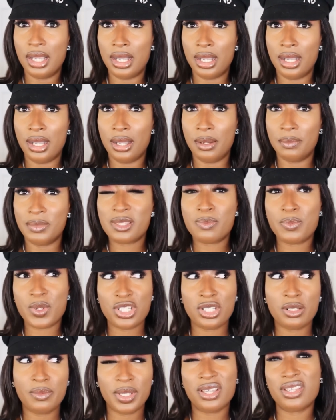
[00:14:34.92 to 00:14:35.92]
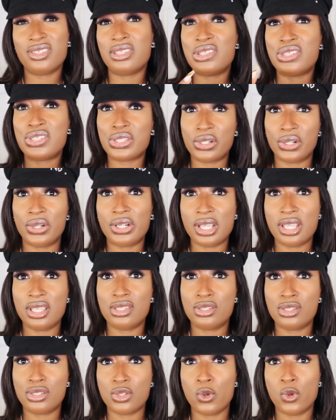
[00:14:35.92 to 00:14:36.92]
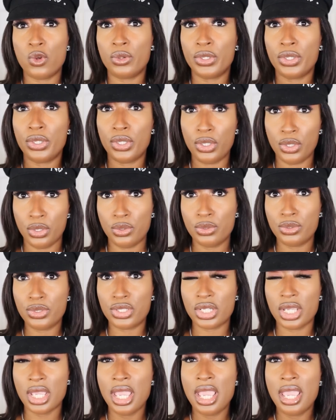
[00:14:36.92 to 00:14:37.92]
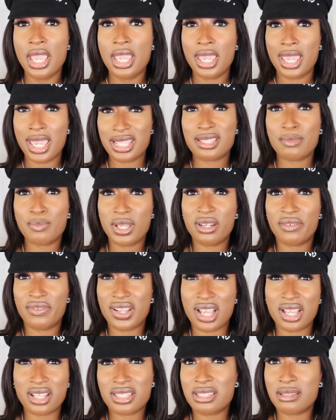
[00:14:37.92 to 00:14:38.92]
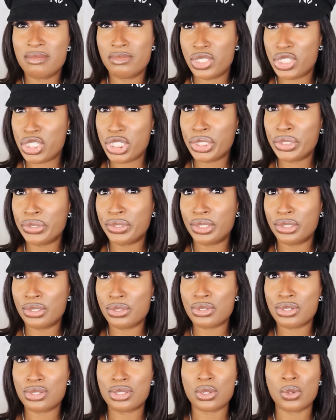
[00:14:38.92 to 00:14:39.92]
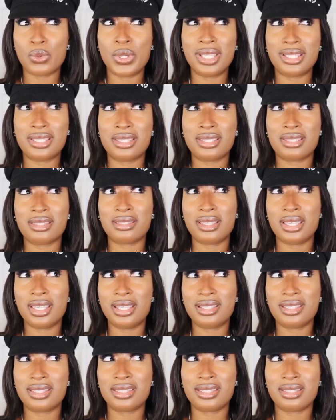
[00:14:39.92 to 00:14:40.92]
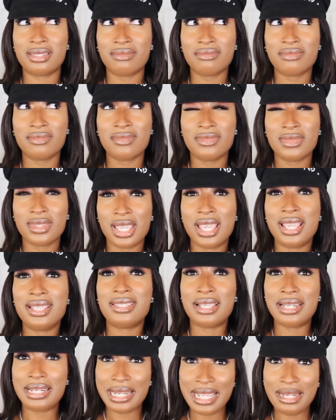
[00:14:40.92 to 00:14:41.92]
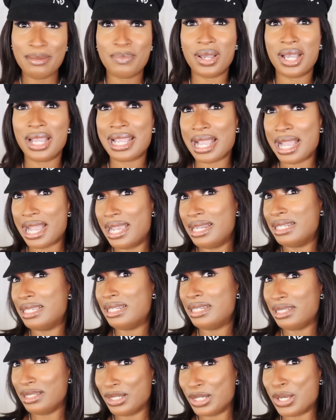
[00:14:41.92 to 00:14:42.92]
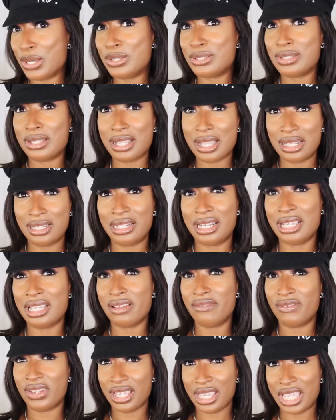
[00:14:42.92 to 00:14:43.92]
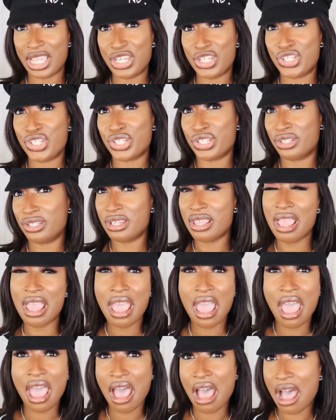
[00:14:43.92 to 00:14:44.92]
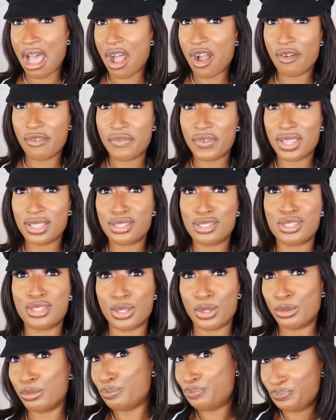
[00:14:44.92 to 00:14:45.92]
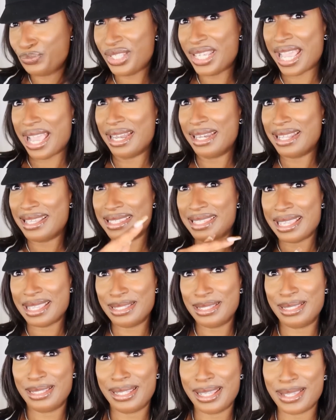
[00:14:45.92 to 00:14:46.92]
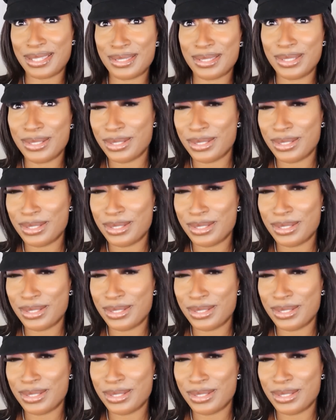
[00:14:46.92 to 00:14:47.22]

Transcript: Um, especially because the skirt is so huge. It's made of cotton material, so it's it's it's a laid back kind of look, also kind of like a vacation outfit so yeah let's get to the next